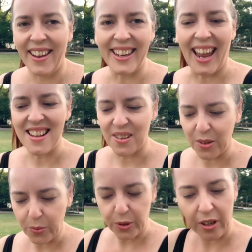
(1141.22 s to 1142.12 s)
Okay, so I
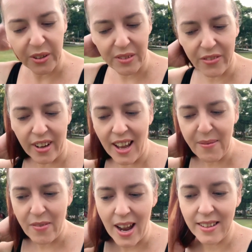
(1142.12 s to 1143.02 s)
just walked along the river and
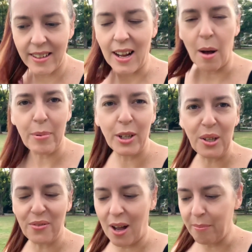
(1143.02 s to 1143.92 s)
we've ended up at New
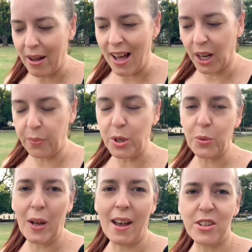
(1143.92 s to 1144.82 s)
Farm Park, which
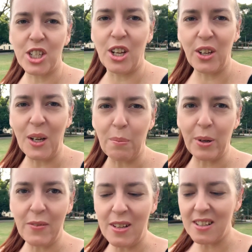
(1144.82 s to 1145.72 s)
we have shown you in a
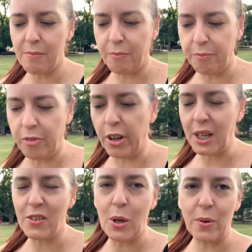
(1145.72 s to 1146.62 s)
previous vlog.
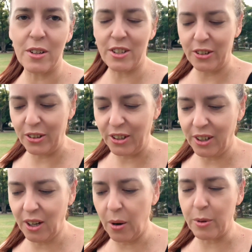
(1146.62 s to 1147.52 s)
If you want to
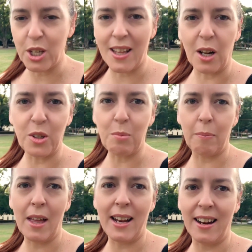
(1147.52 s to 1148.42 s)
go and watch that, I'll just pop
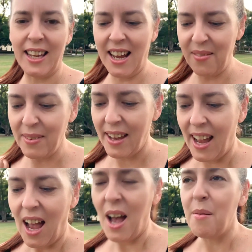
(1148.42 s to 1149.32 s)
that down here.
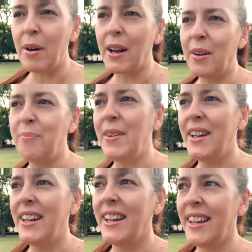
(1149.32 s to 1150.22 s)
But
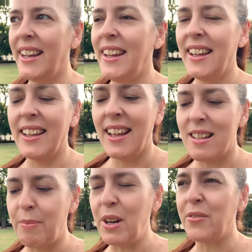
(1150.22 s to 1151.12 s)
it's
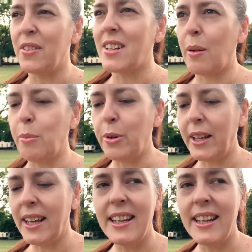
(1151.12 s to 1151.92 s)
beautiful this time of morning.